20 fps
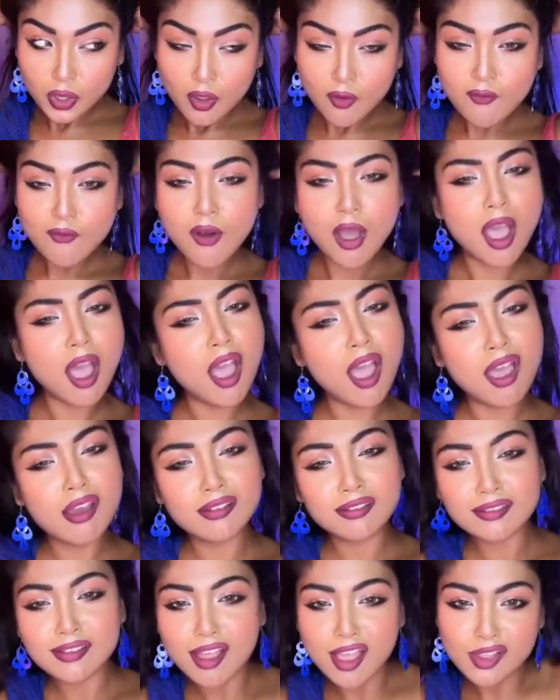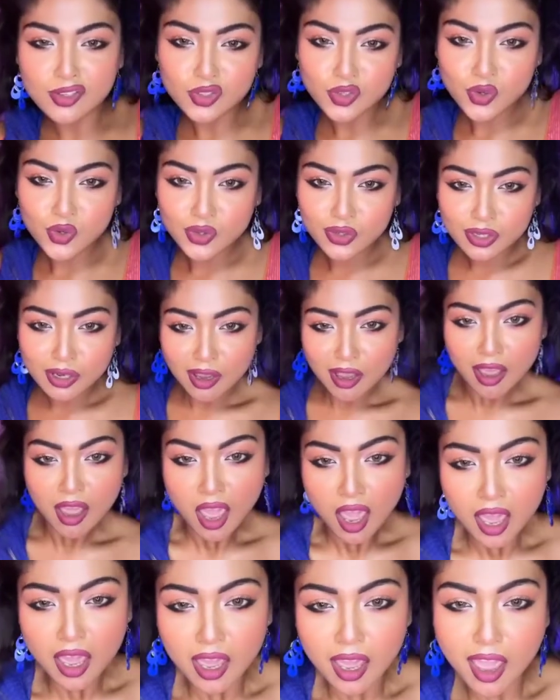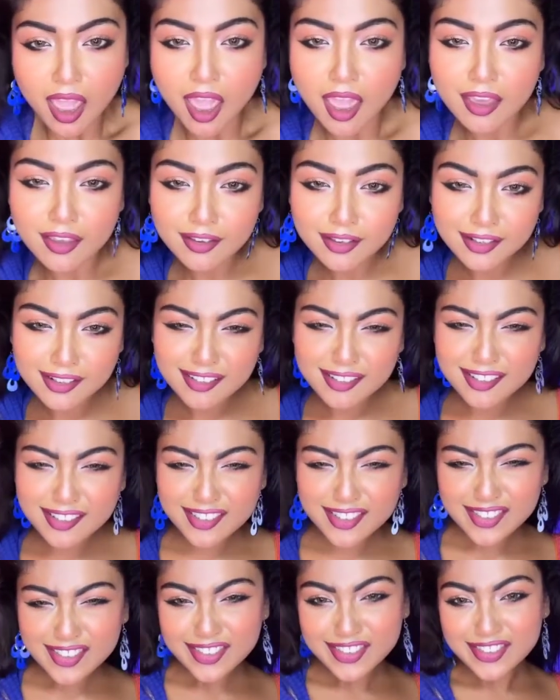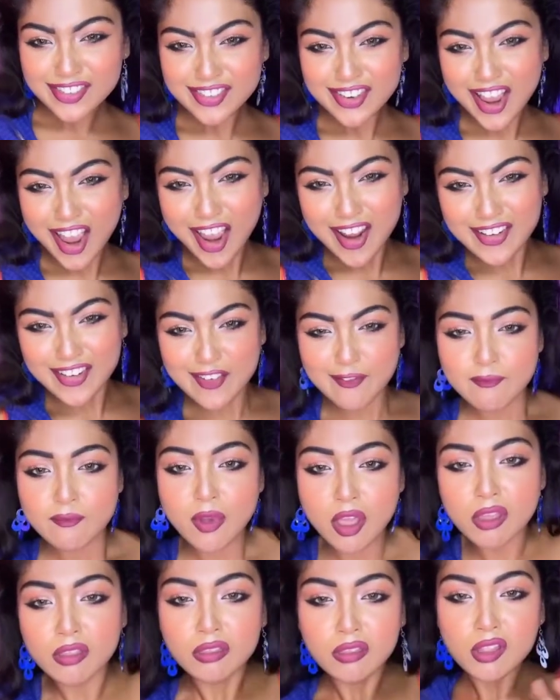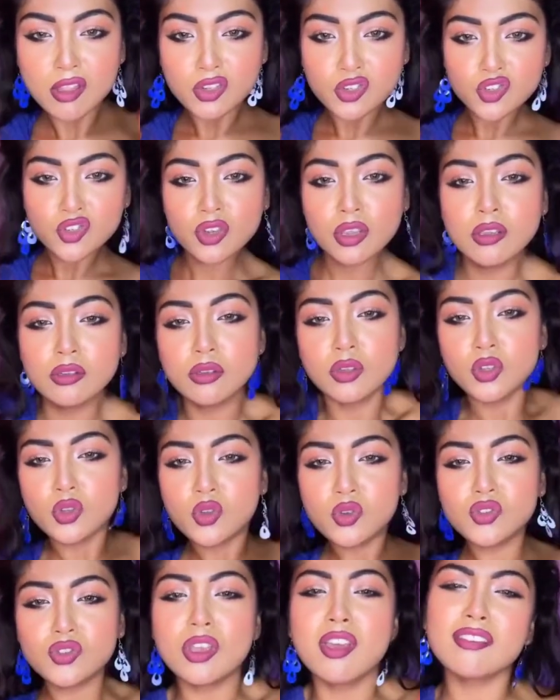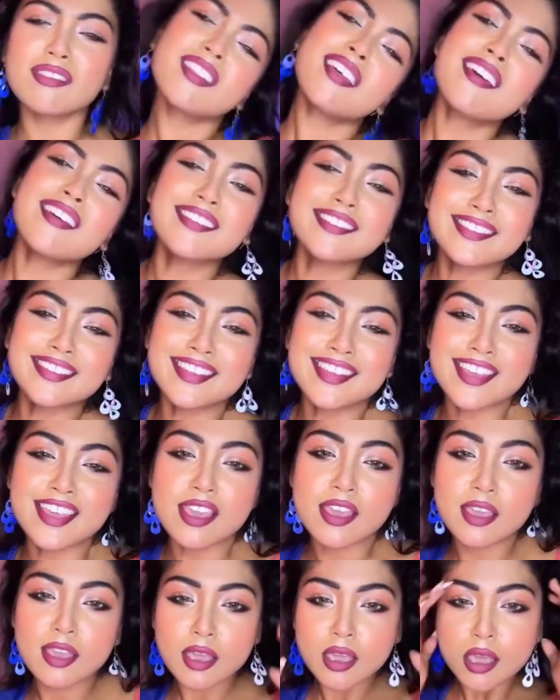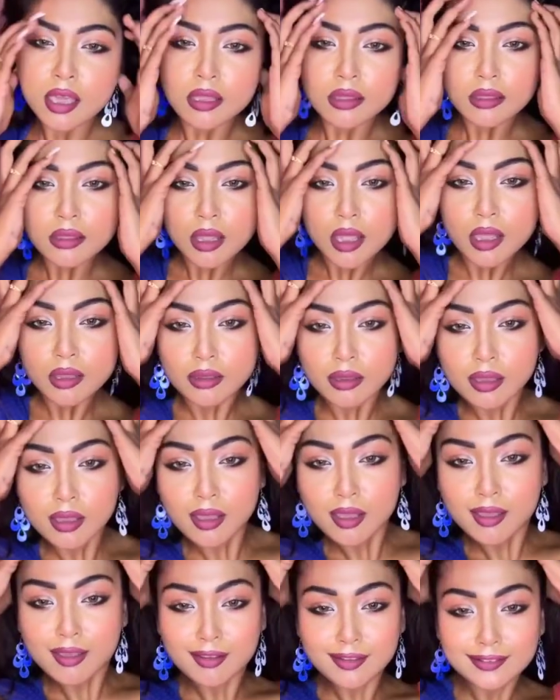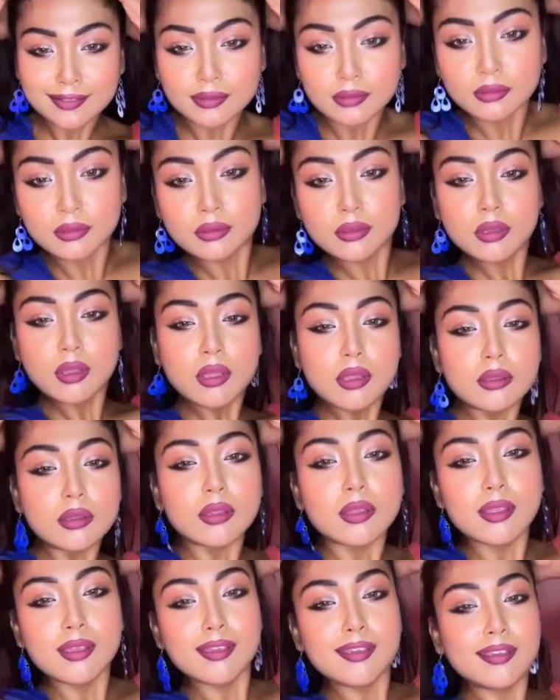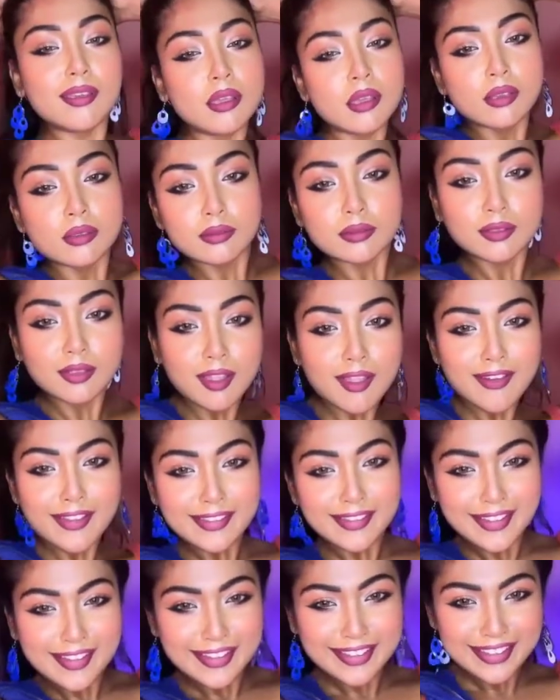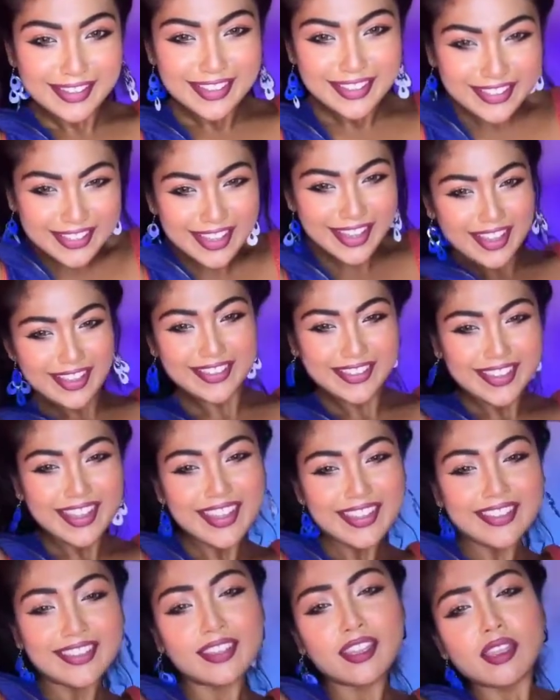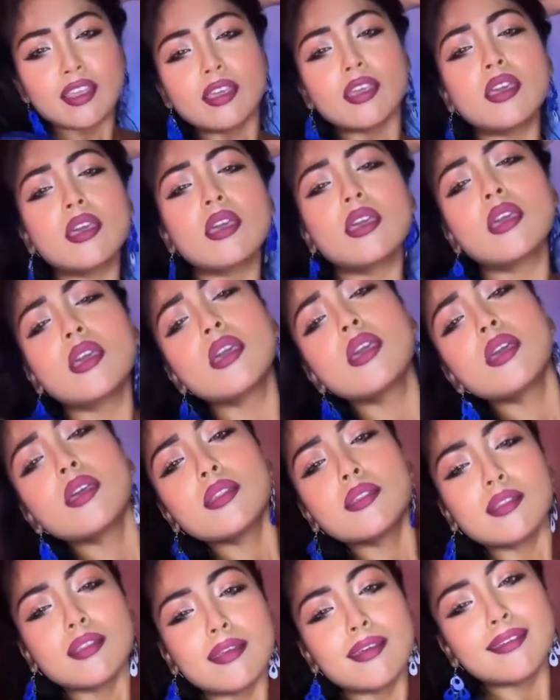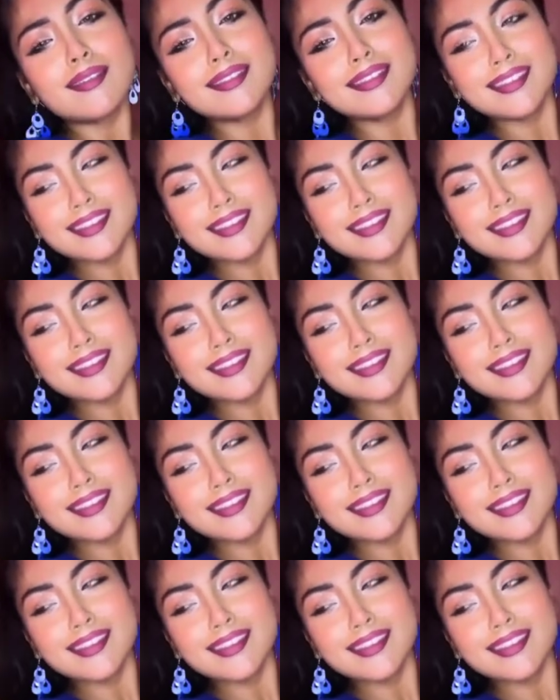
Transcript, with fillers: in knowing about personal life, you get all the personal info here. In this blog secret, we have covered the date of birth, birthplace,